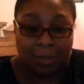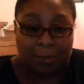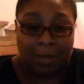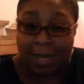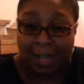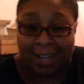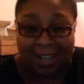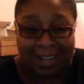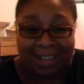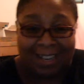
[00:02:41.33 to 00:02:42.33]

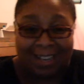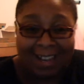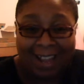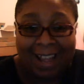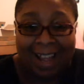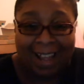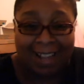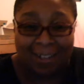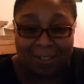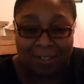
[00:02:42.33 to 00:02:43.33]
online and
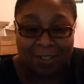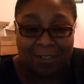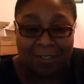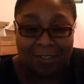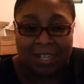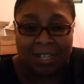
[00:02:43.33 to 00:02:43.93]
go searching.